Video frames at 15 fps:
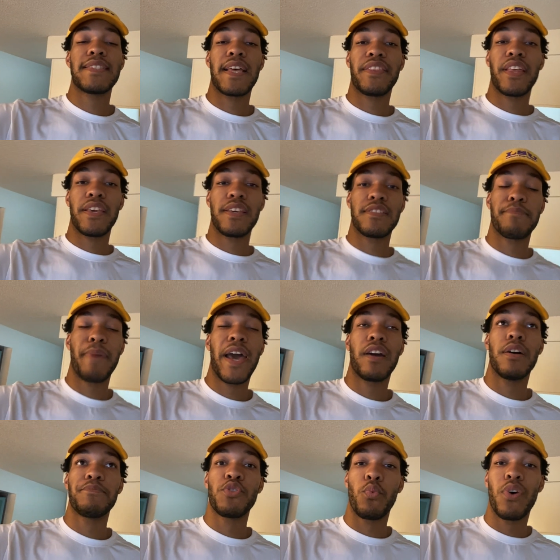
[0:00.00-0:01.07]
I think it's back
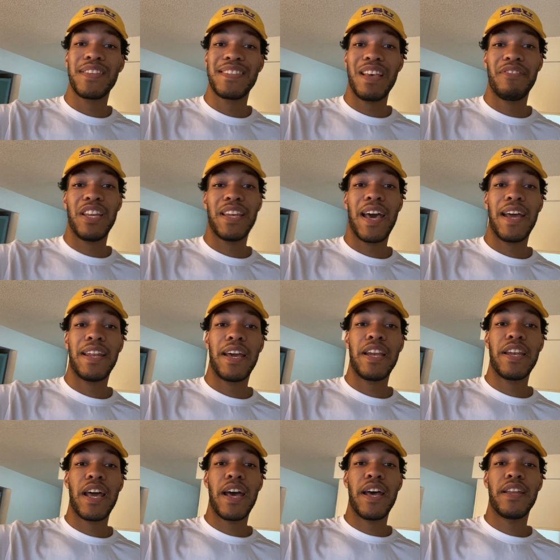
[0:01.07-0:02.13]
up to
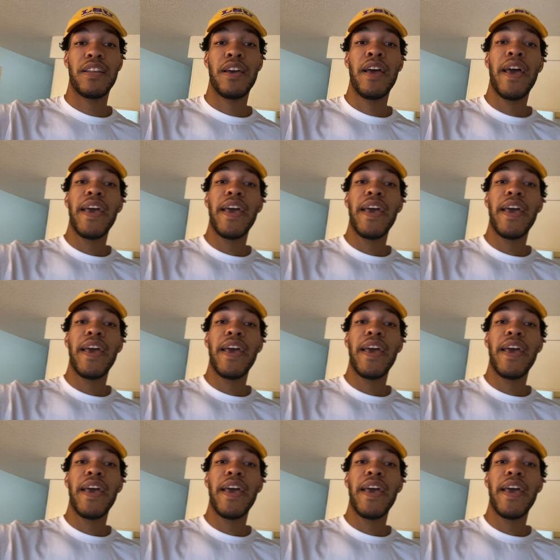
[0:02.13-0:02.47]
179.99.